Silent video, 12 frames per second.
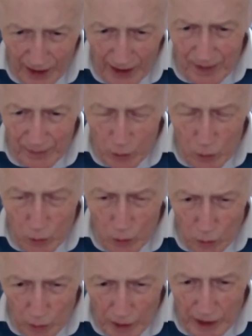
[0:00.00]
if
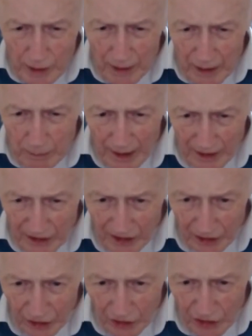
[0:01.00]
you work in
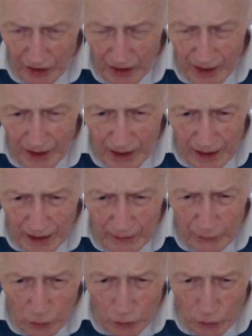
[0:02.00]
mathematics, if
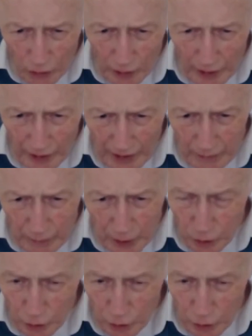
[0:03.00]
you're wrong, it means you're